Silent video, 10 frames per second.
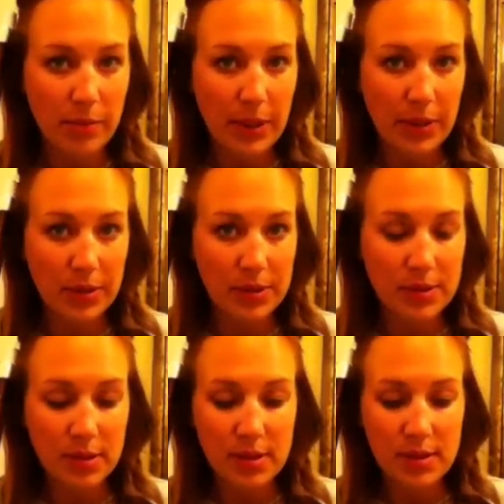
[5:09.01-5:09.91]

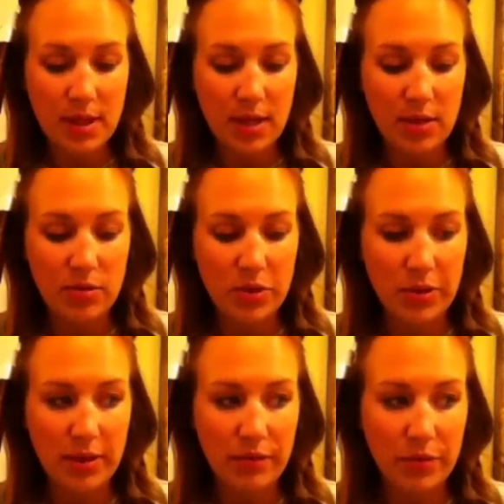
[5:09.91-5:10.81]
barrels is that you
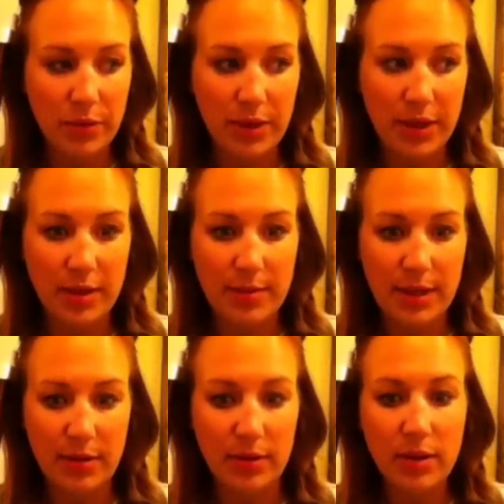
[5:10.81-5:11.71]
don't have to worry
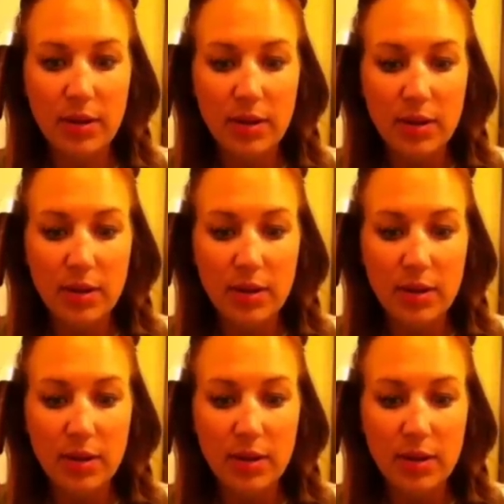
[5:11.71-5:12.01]
about